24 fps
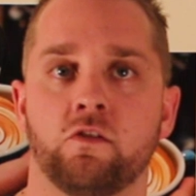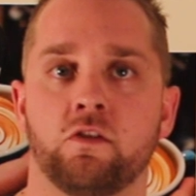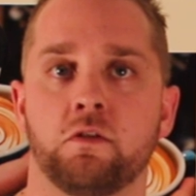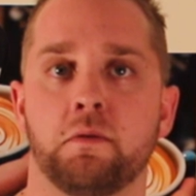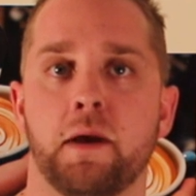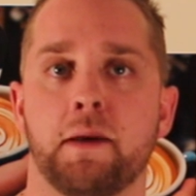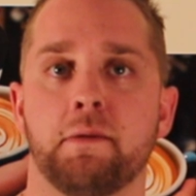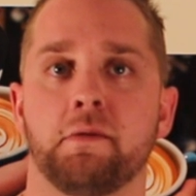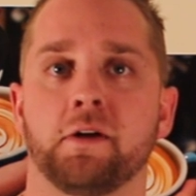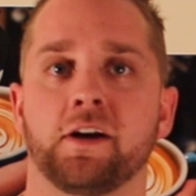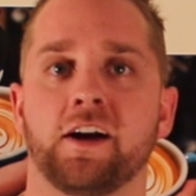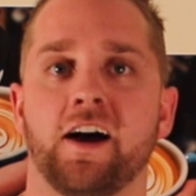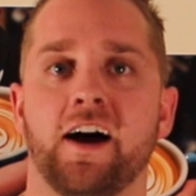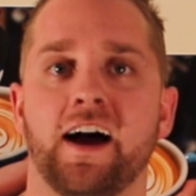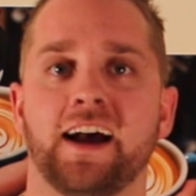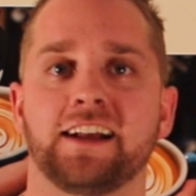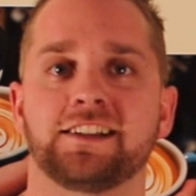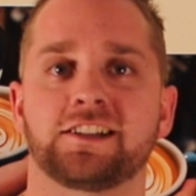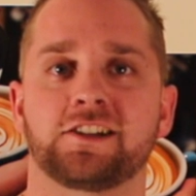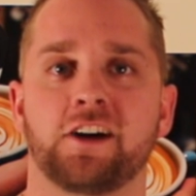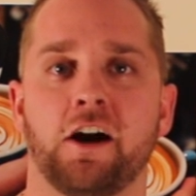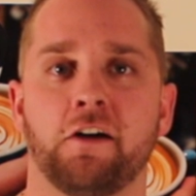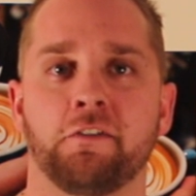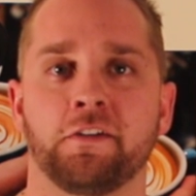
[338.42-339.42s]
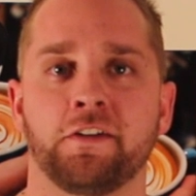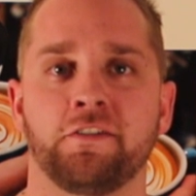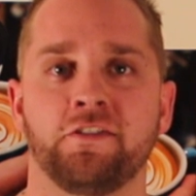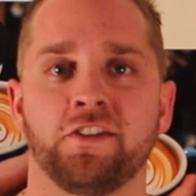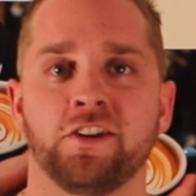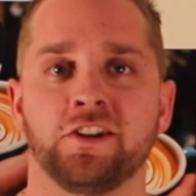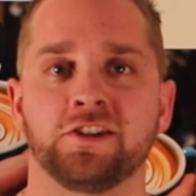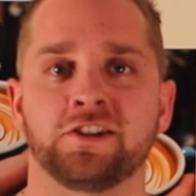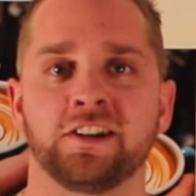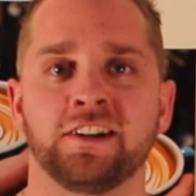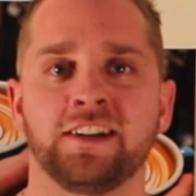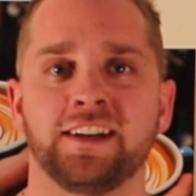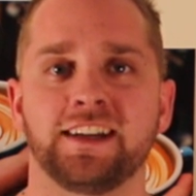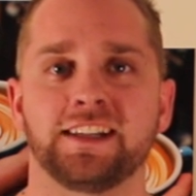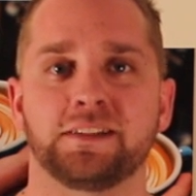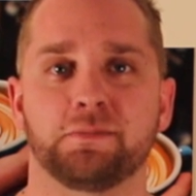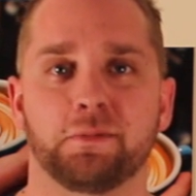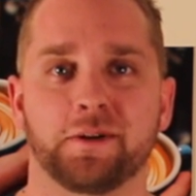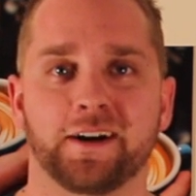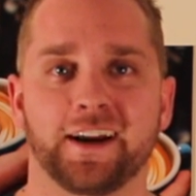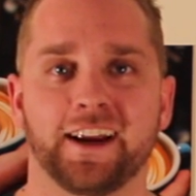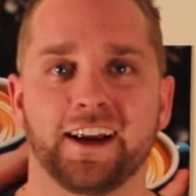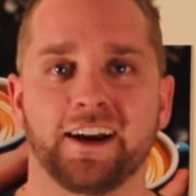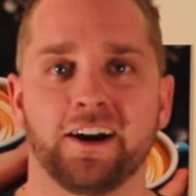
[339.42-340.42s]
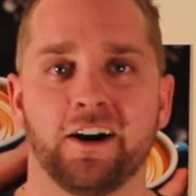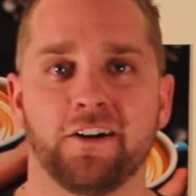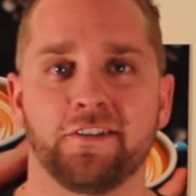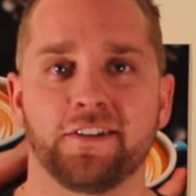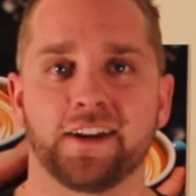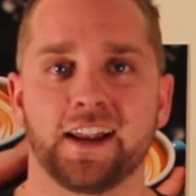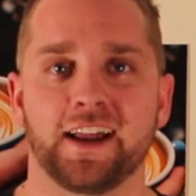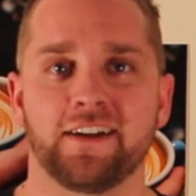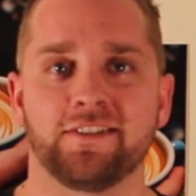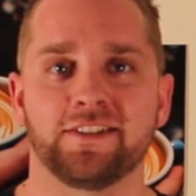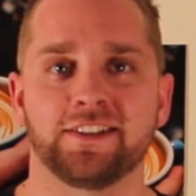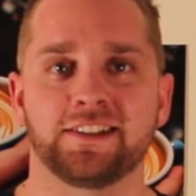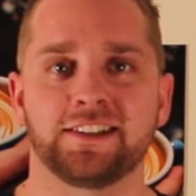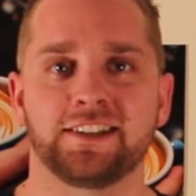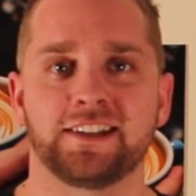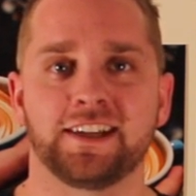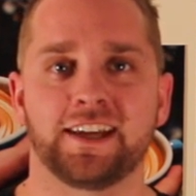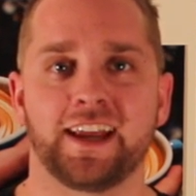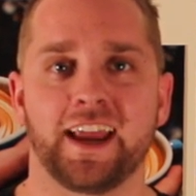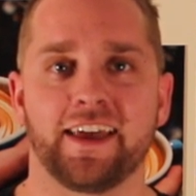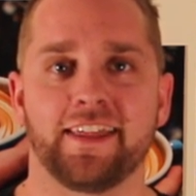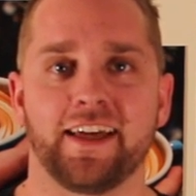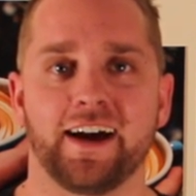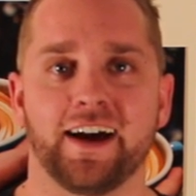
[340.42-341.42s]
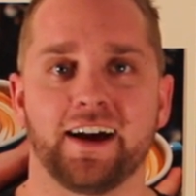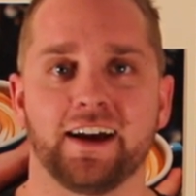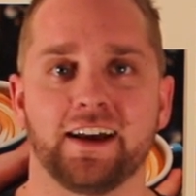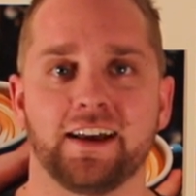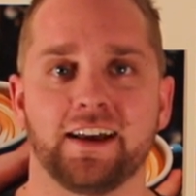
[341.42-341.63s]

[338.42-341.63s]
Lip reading: Remember, guys, Coffeefusion is bringing coffee lovers together.